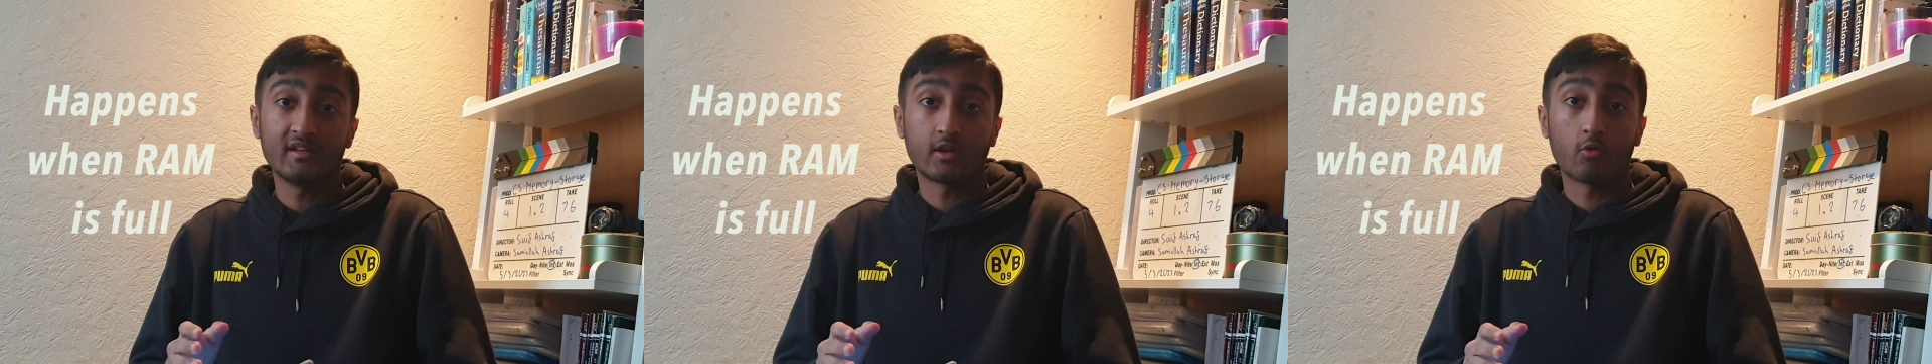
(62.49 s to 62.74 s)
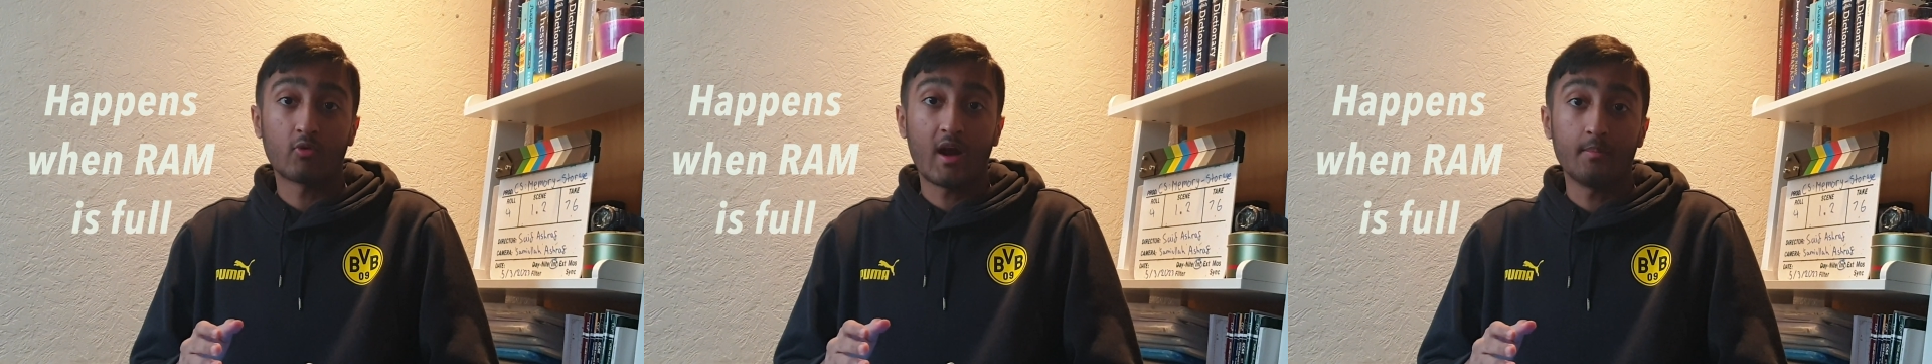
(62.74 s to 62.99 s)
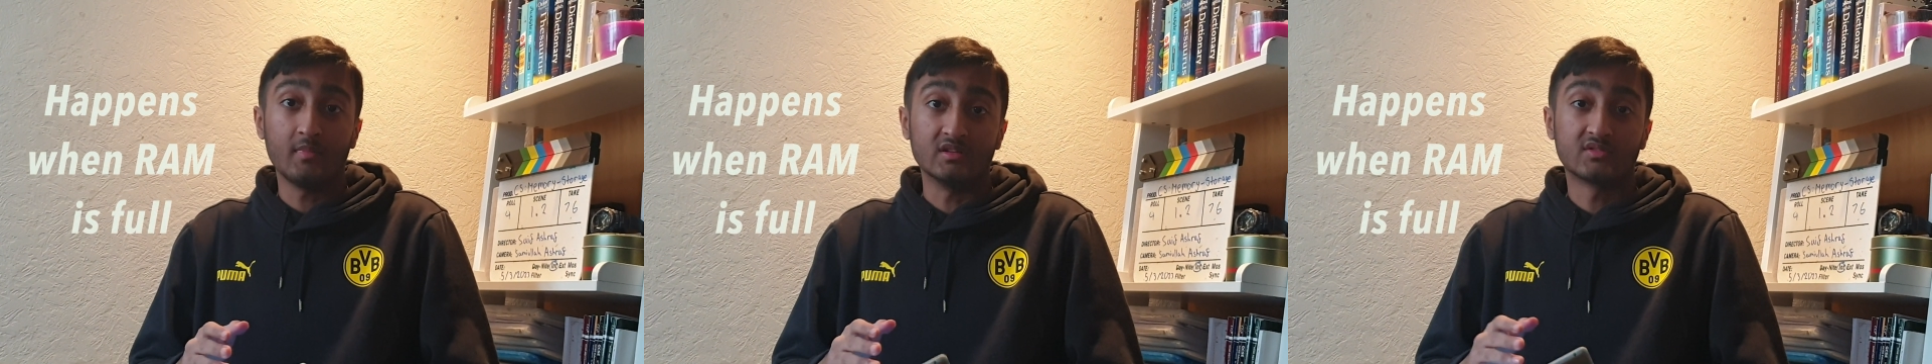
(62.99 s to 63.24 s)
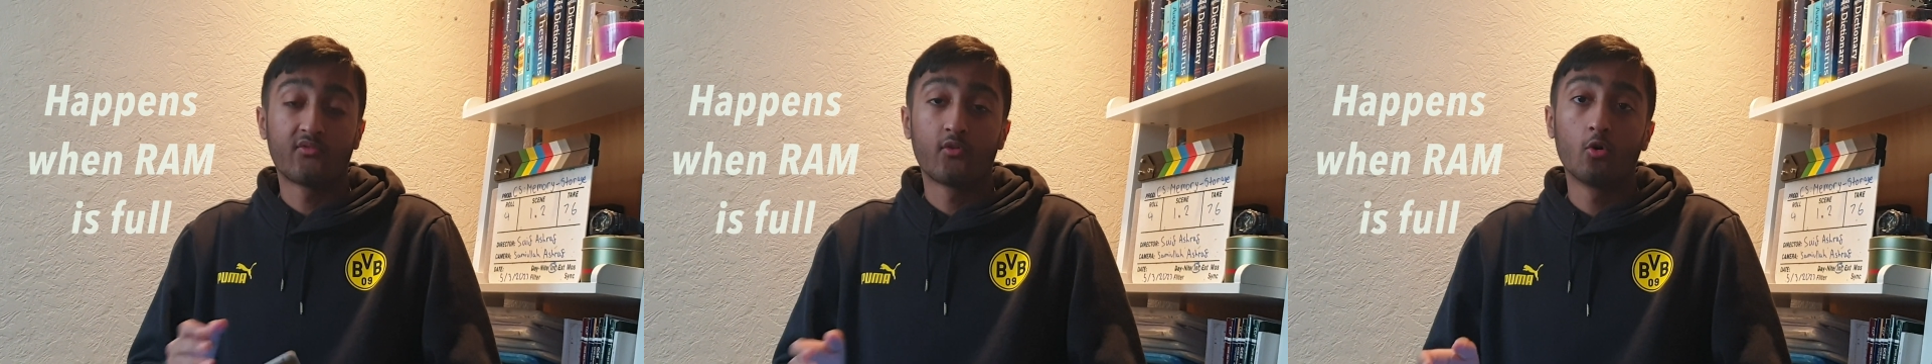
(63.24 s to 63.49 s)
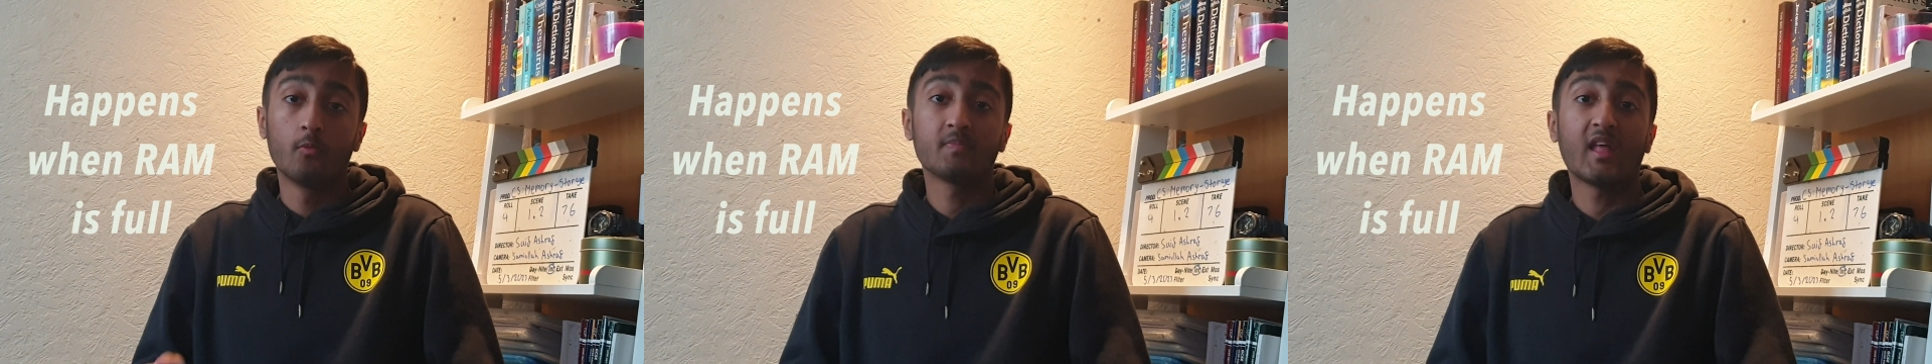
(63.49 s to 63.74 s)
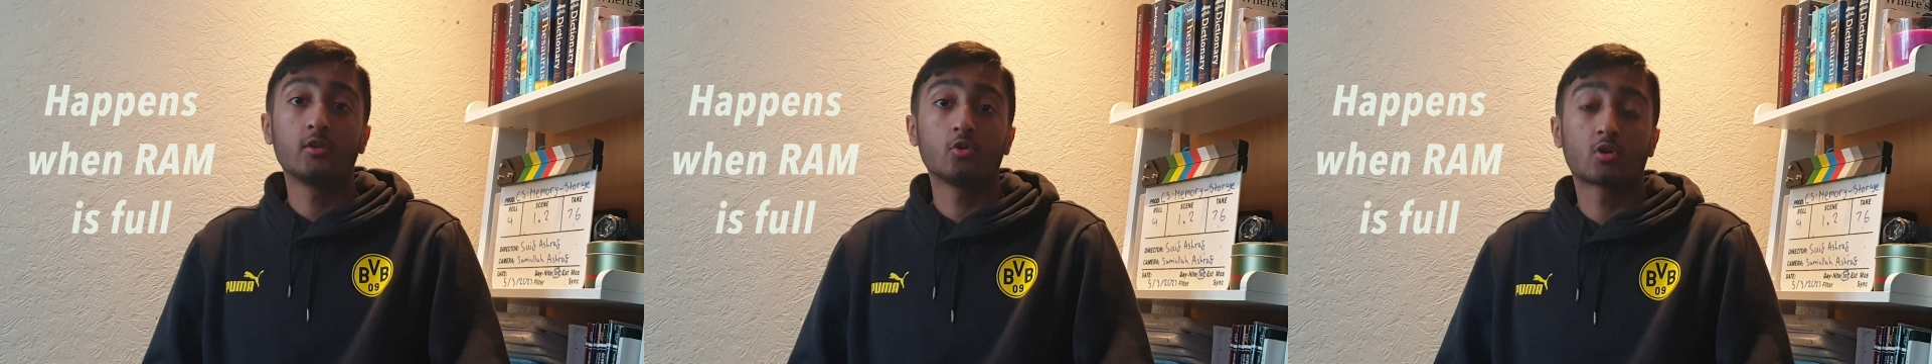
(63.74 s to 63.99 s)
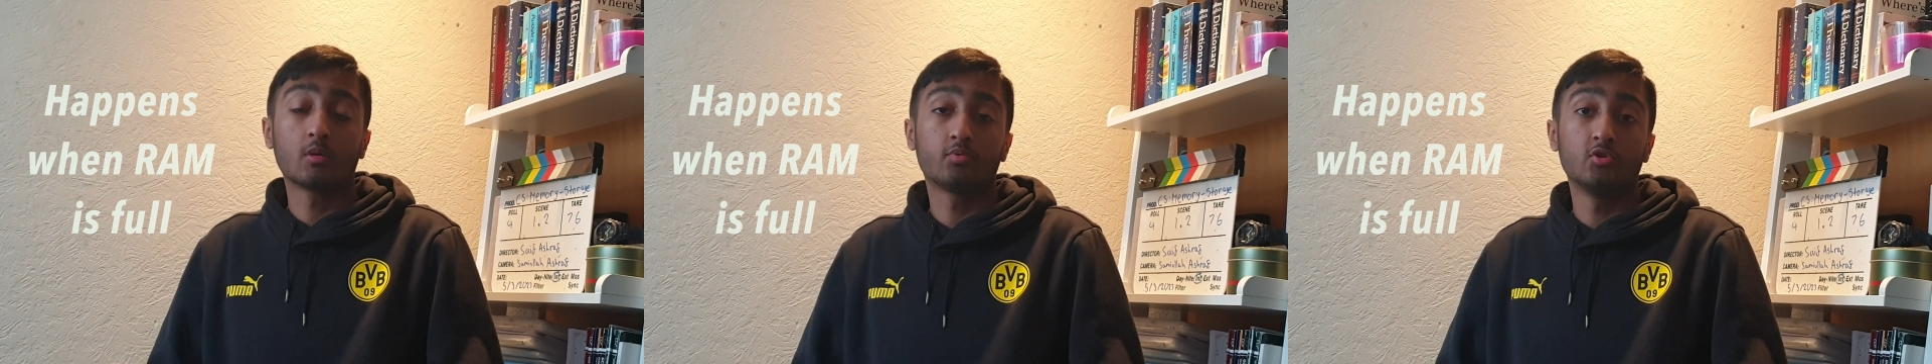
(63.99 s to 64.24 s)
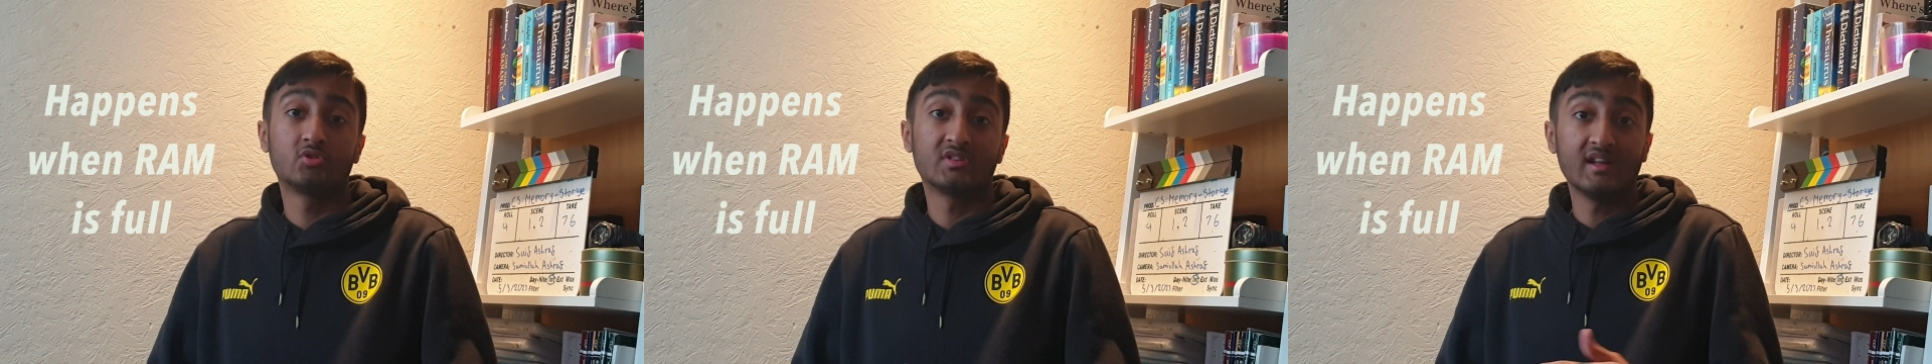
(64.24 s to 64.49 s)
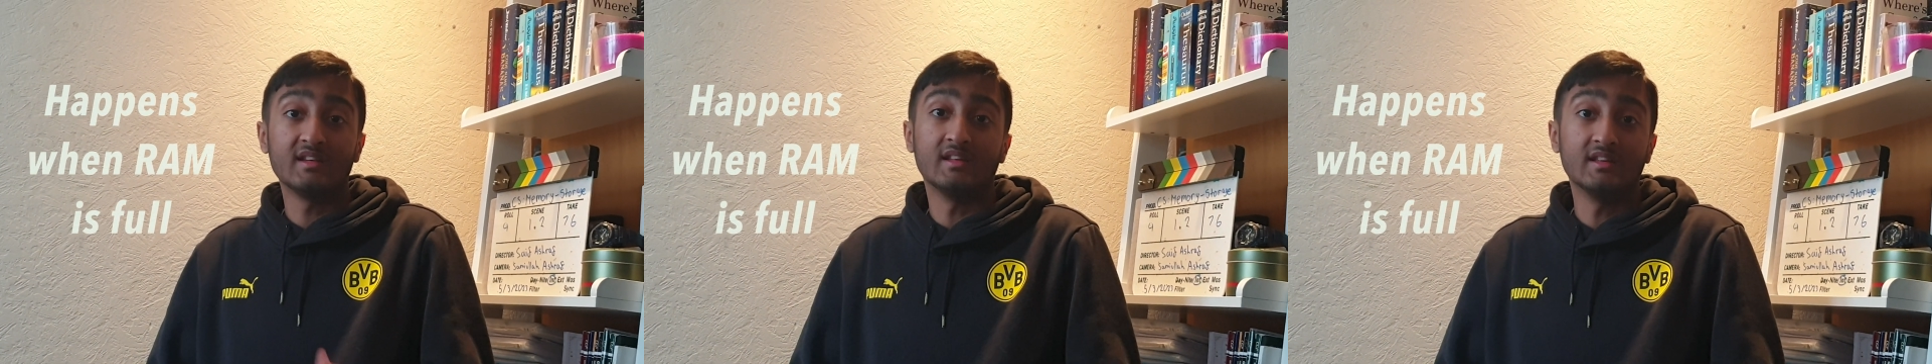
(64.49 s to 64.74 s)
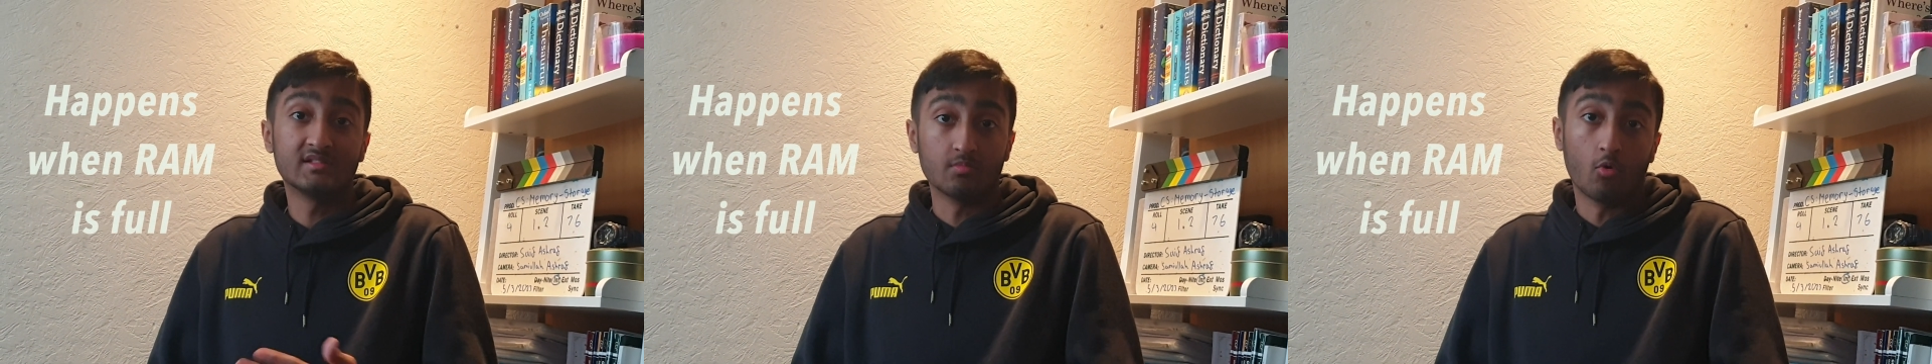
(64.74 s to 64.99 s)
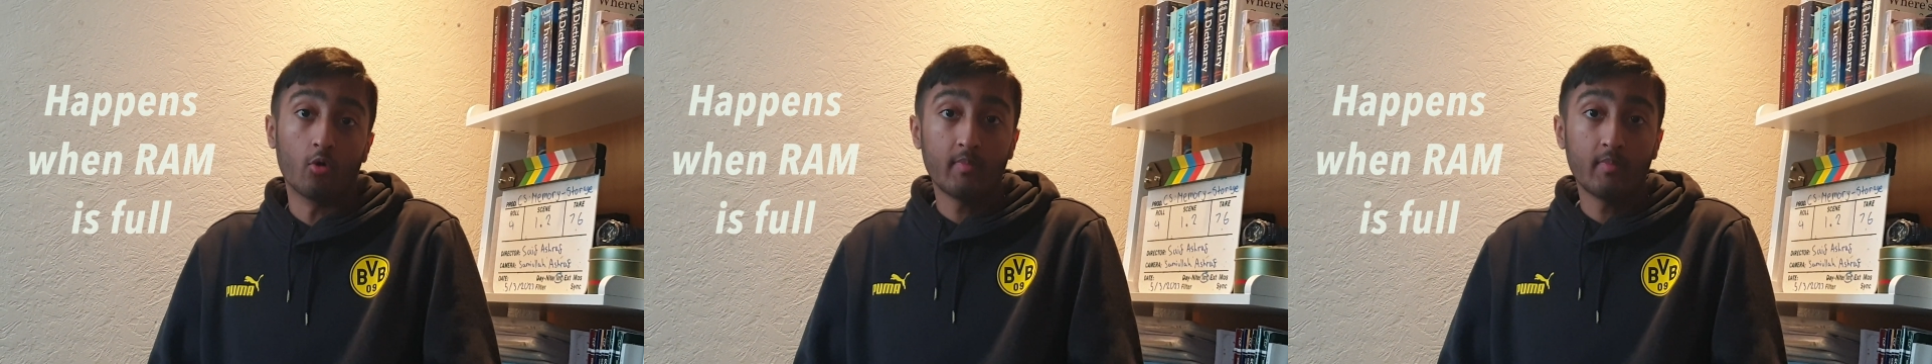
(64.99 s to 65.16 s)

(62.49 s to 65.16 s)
the RAM is full and your computer needs more